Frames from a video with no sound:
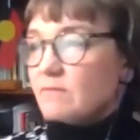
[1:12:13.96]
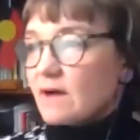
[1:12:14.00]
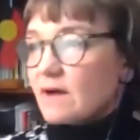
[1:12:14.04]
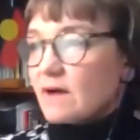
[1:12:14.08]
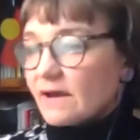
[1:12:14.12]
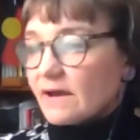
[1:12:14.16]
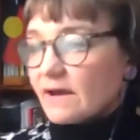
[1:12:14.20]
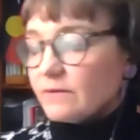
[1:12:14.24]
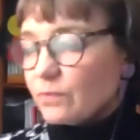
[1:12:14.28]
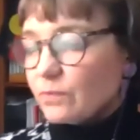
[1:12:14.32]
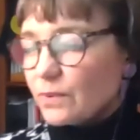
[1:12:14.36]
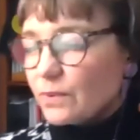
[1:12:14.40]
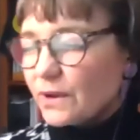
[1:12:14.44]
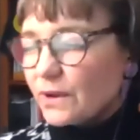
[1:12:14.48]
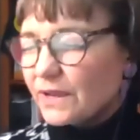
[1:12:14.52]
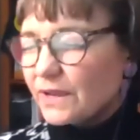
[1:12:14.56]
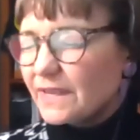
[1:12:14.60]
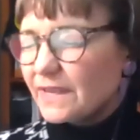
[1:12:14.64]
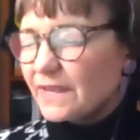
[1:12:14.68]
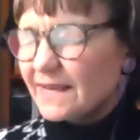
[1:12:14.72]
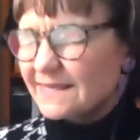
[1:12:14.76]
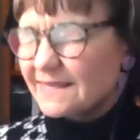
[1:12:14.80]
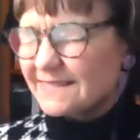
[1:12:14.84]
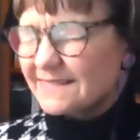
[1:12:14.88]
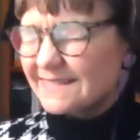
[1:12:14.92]
my
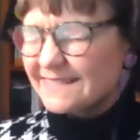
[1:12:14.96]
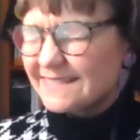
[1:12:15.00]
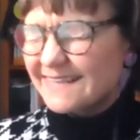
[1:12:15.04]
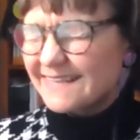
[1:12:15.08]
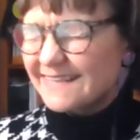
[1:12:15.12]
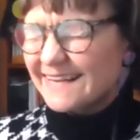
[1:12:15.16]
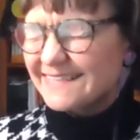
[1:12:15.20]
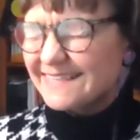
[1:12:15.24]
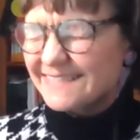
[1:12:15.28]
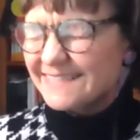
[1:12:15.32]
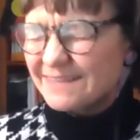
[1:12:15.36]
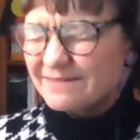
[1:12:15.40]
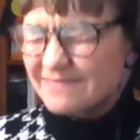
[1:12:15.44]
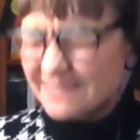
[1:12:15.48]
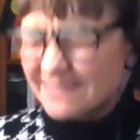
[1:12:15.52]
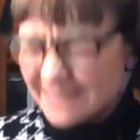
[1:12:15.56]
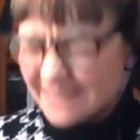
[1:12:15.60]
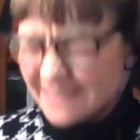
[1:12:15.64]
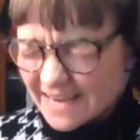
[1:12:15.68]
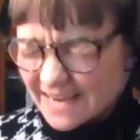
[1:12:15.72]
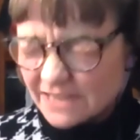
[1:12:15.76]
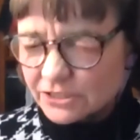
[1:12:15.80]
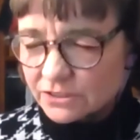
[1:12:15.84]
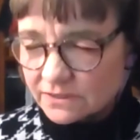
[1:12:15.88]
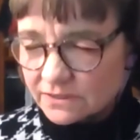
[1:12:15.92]
working understanding of the
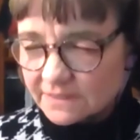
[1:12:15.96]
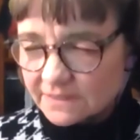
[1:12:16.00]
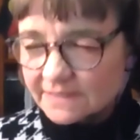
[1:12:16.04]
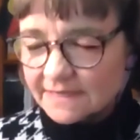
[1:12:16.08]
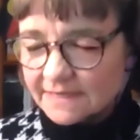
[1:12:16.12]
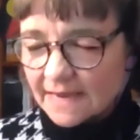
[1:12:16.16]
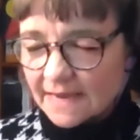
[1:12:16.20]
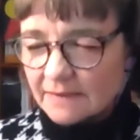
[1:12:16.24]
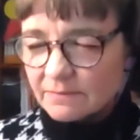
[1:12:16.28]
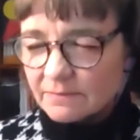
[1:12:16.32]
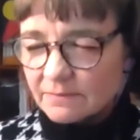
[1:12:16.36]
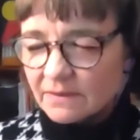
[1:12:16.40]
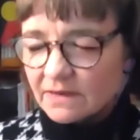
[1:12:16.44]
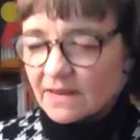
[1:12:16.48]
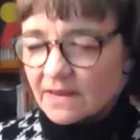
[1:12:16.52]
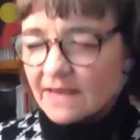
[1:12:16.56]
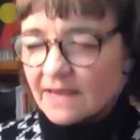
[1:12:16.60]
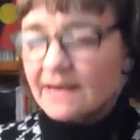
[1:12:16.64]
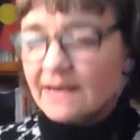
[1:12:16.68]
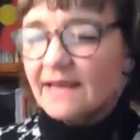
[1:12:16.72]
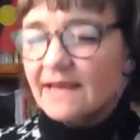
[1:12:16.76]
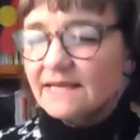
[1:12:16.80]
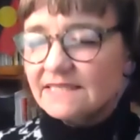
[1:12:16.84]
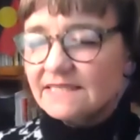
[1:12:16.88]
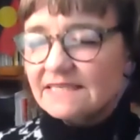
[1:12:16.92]
national statement,
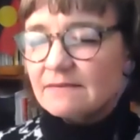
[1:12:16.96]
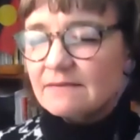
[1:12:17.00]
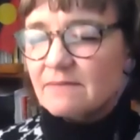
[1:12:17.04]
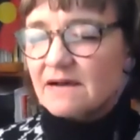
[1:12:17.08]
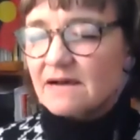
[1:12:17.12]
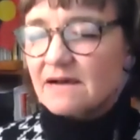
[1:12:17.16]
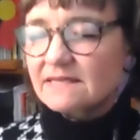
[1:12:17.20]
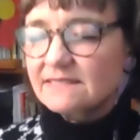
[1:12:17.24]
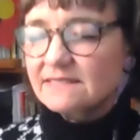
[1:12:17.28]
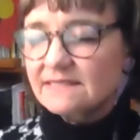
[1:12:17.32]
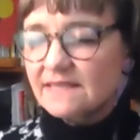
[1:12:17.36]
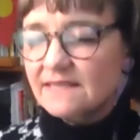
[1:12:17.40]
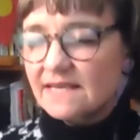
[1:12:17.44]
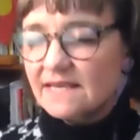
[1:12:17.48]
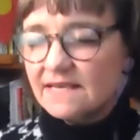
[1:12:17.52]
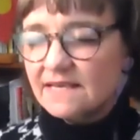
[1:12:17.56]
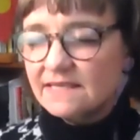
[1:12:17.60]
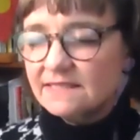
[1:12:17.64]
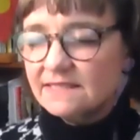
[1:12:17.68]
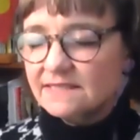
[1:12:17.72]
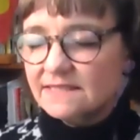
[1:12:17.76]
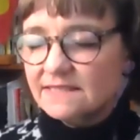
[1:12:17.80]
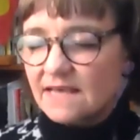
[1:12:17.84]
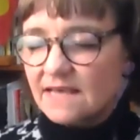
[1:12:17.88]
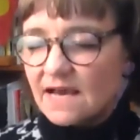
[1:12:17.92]
N H M R
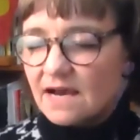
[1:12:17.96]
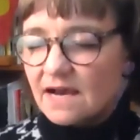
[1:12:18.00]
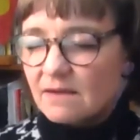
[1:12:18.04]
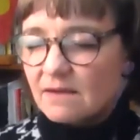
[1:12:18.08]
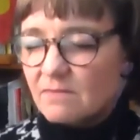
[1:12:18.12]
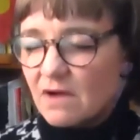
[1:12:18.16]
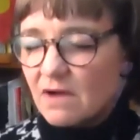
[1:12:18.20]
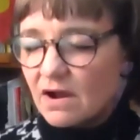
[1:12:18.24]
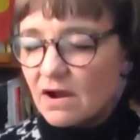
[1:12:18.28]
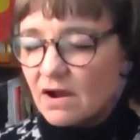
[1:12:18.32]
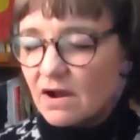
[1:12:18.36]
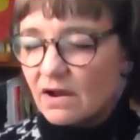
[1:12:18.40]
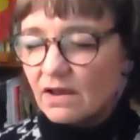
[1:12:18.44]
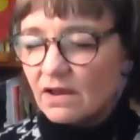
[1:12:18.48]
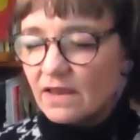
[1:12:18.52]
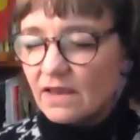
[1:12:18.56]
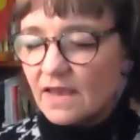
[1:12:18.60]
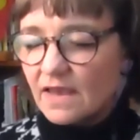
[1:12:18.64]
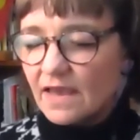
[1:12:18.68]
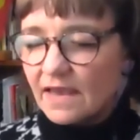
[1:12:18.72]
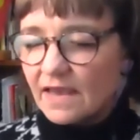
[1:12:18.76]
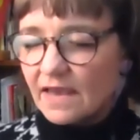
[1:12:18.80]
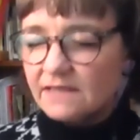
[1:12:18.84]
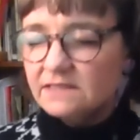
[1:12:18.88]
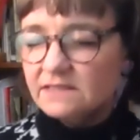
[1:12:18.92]
Cs, um, I,
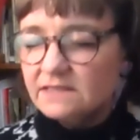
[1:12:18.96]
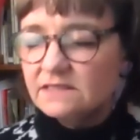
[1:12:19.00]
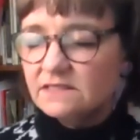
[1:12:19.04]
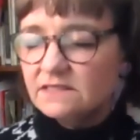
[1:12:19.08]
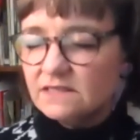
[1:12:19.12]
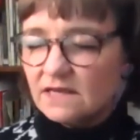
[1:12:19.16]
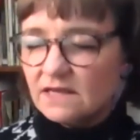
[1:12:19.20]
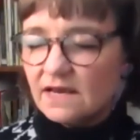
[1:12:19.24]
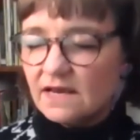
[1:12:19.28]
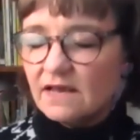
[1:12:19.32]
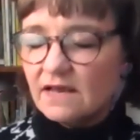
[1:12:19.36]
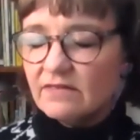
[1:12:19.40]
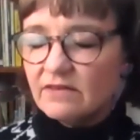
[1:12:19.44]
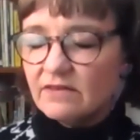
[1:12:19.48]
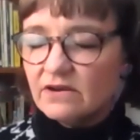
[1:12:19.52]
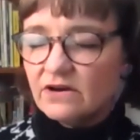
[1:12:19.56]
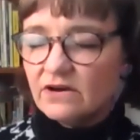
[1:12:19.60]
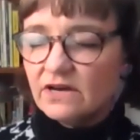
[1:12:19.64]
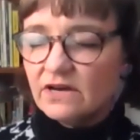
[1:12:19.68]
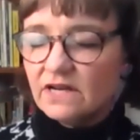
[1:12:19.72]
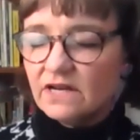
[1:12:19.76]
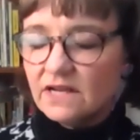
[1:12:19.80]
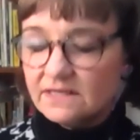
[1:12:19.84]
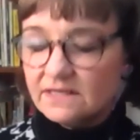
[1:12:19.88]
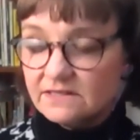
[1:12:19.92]
and other
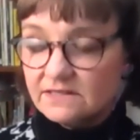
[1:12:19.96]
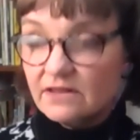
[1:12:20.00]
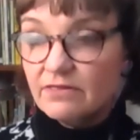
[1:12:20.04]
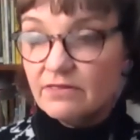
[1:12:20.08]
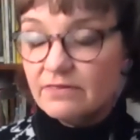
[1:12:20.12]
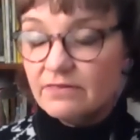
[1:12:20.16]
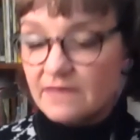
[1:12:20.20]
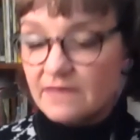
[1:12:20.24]
guidelines, I